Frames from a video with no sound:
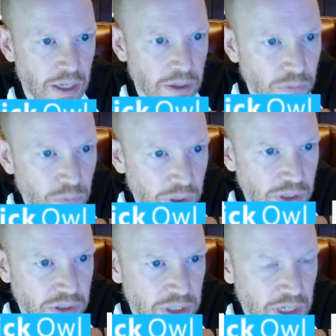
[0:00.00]
And where
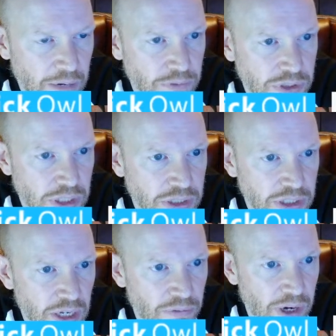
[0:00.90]
is the conversation
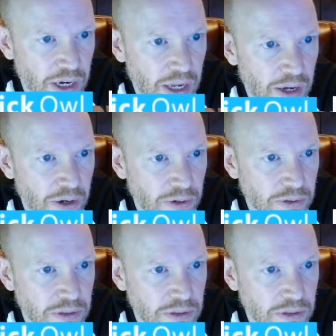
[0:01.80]
at right now?